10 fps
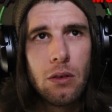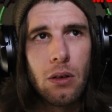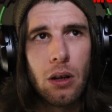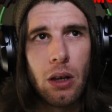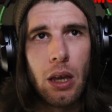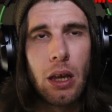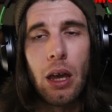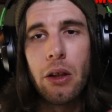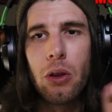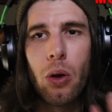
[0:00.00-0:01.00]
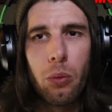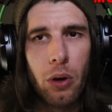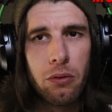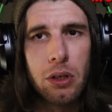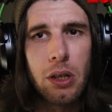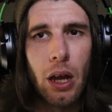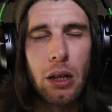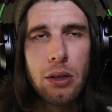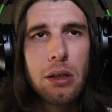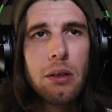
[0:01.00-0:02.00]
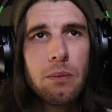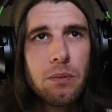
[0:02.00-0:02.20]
aka a low buffer size.